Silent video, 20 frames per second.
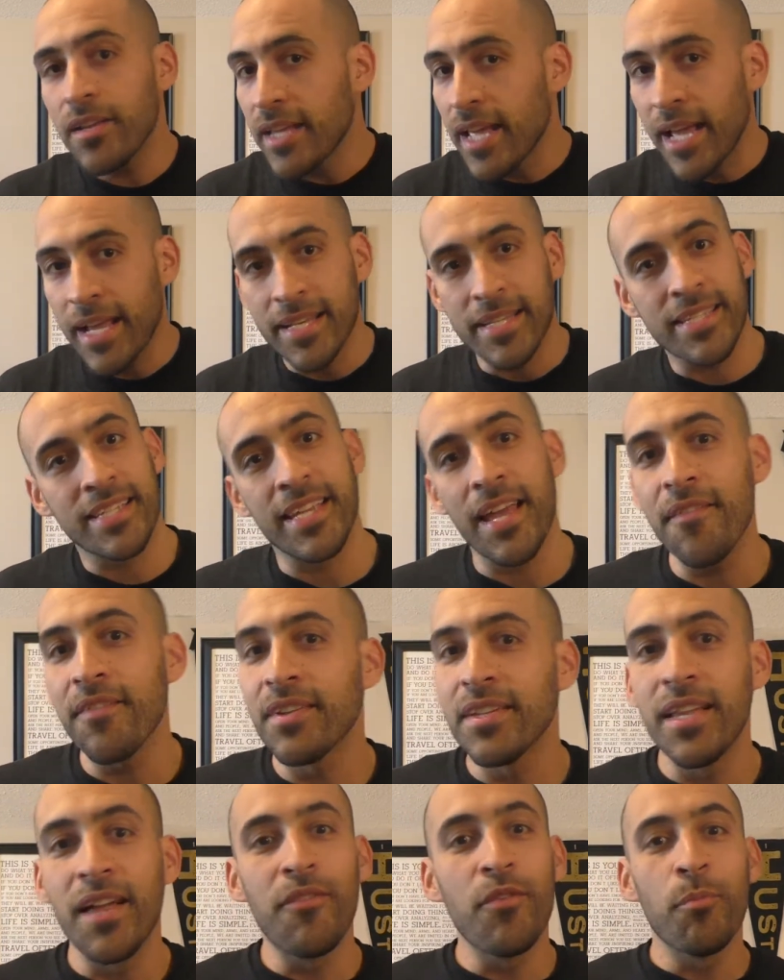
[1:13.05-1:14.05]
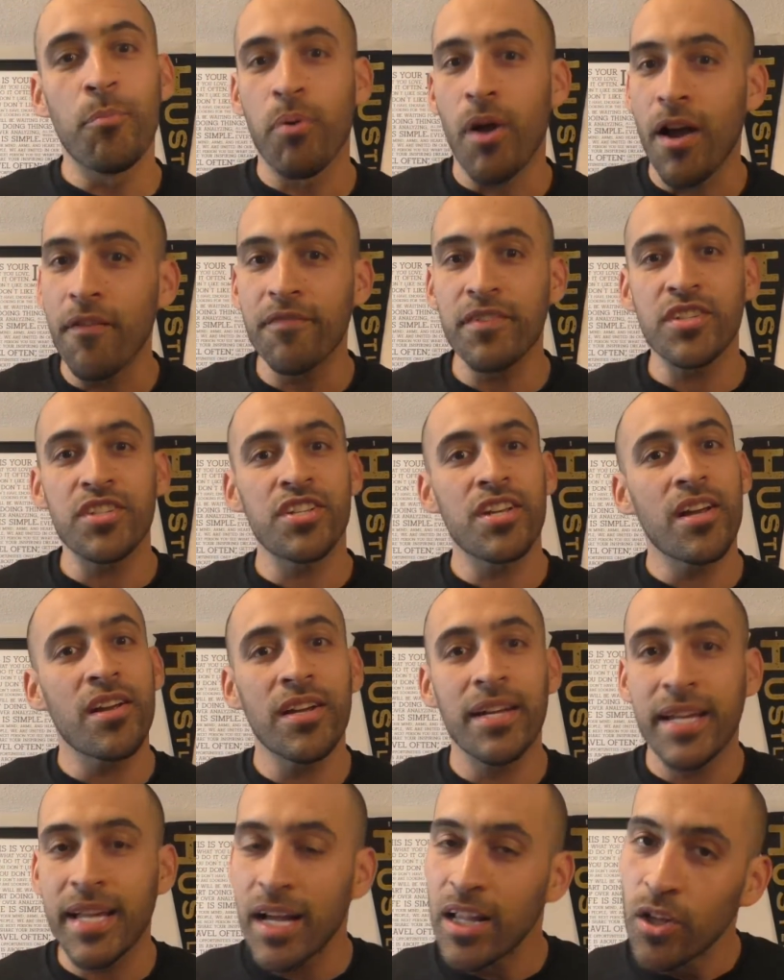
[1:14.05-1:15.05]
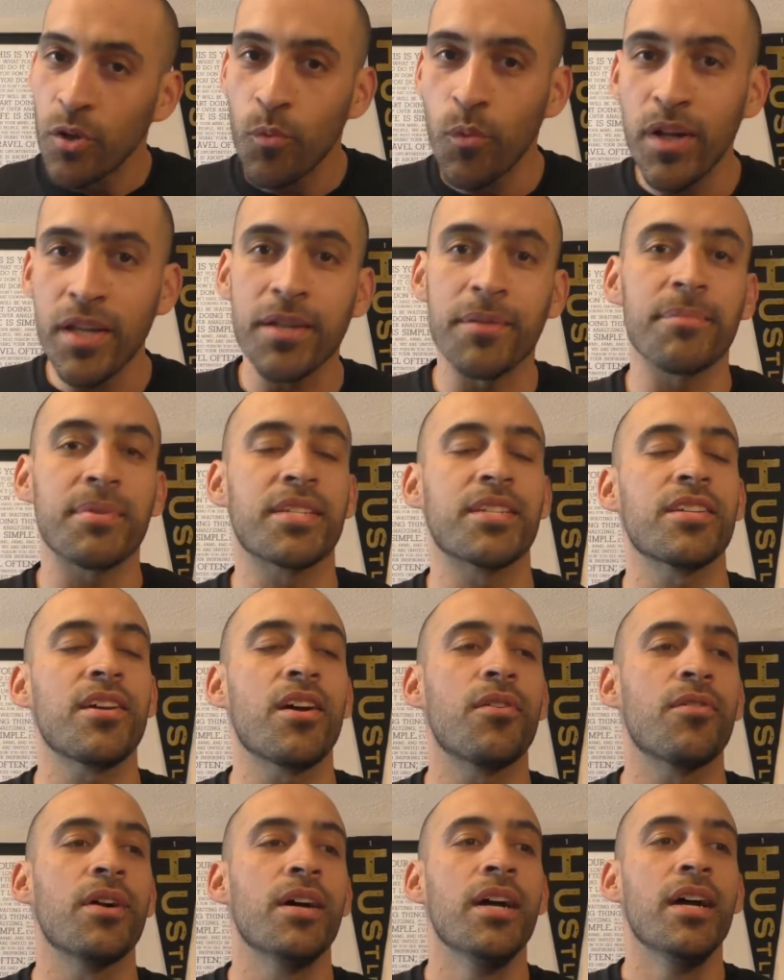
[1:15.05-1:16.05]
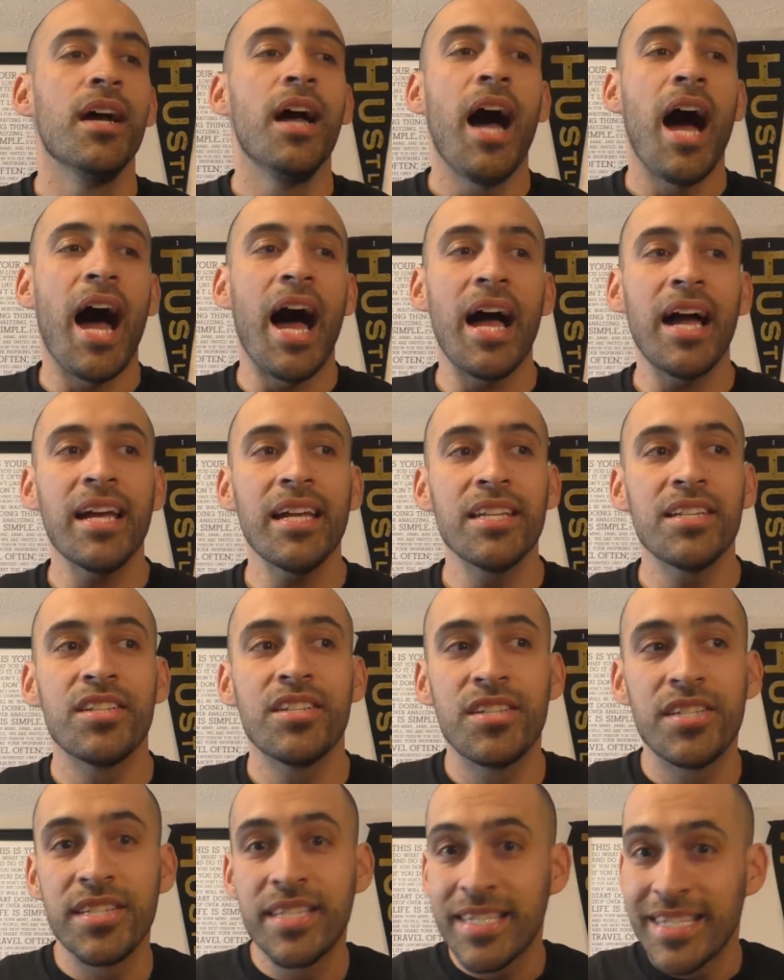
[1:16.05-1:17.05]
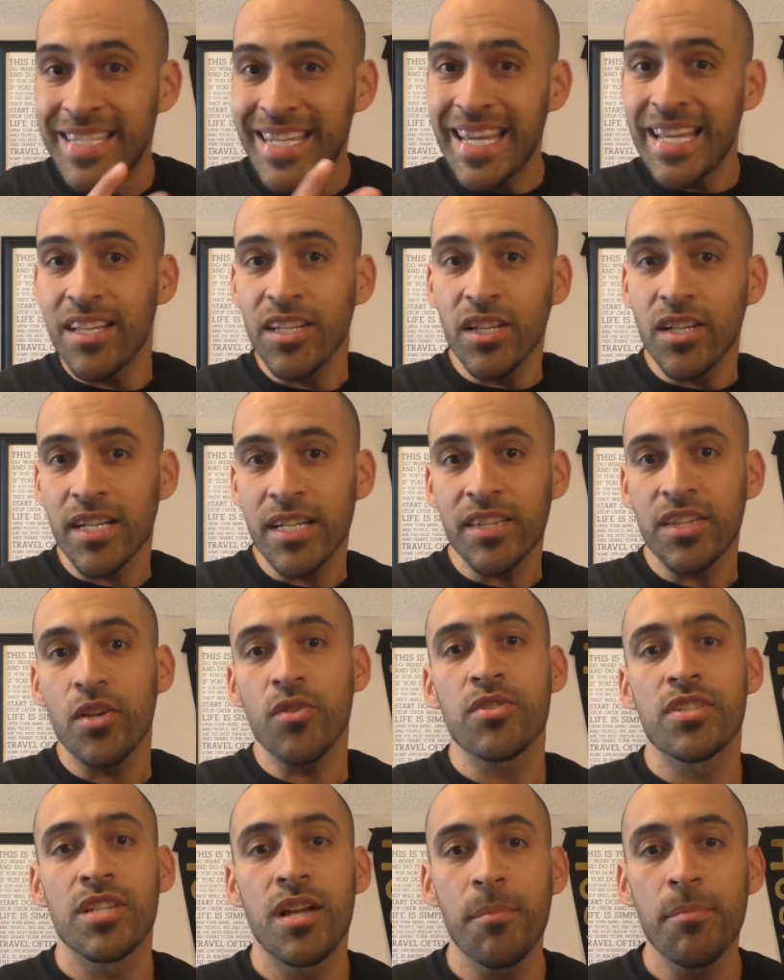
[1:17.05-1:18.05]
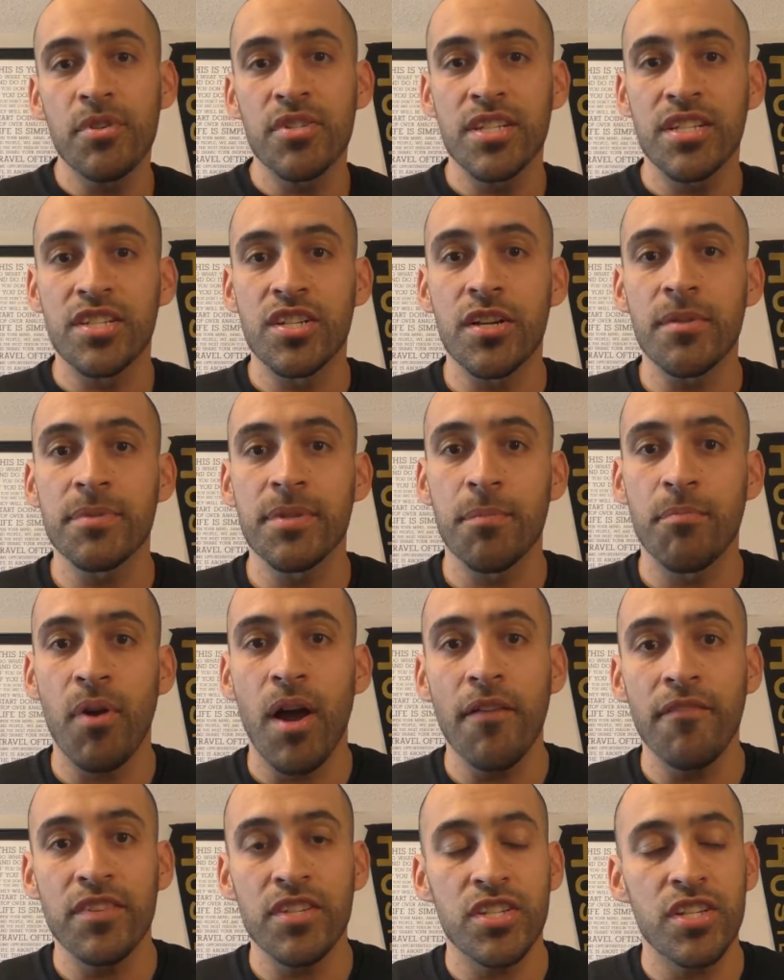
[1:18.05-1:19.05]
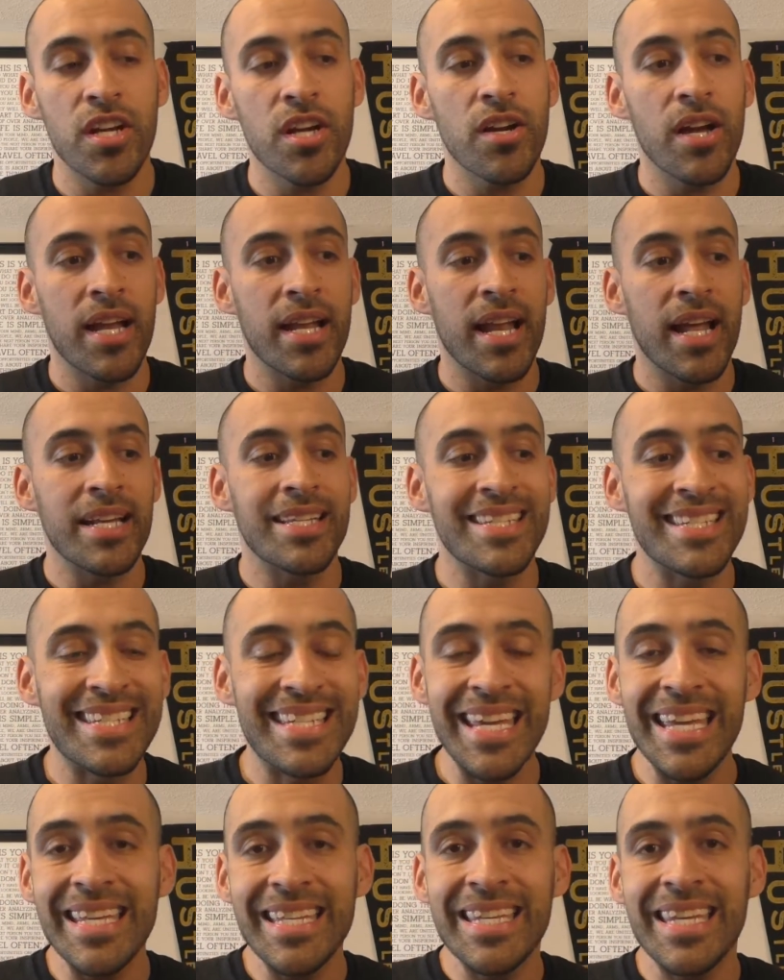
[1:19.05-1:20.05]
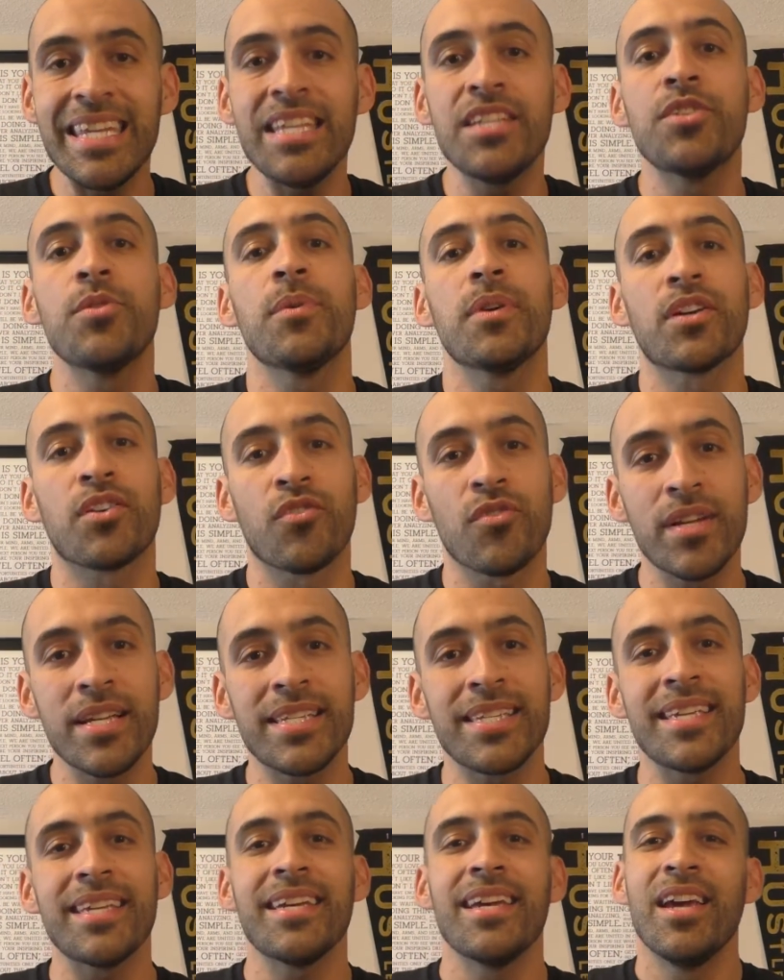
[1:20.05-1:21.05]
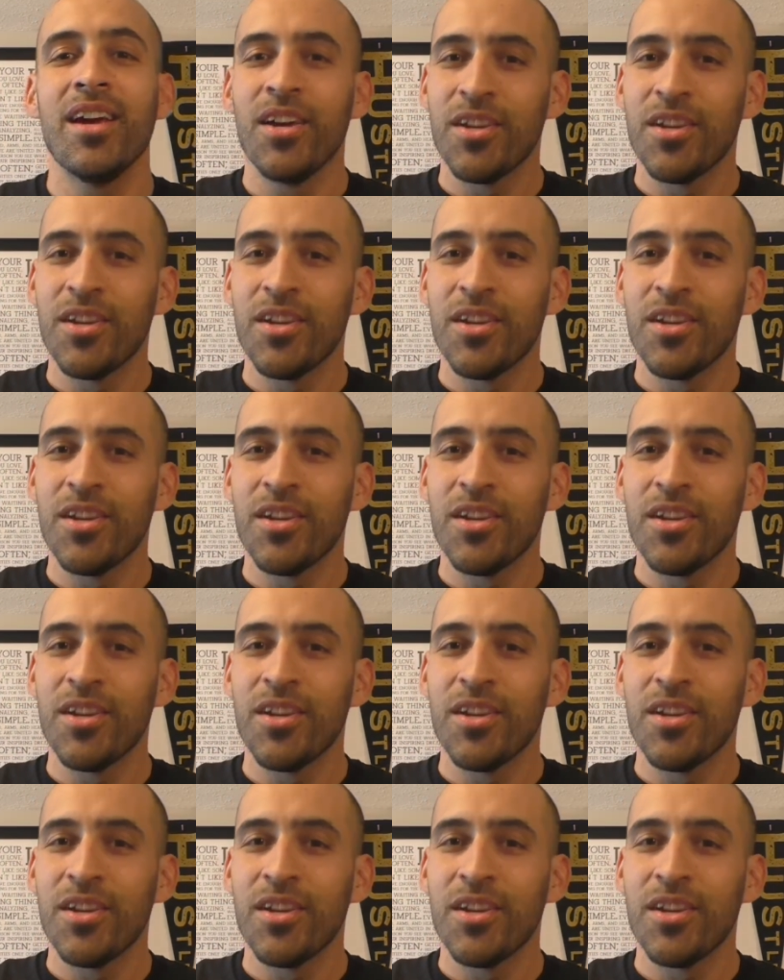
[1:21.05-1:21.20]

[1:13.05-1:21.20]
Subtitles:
They had a 7-level profit share at Keller Williams. So I did look at those numbers in terms of profit share, and I did need to increase it.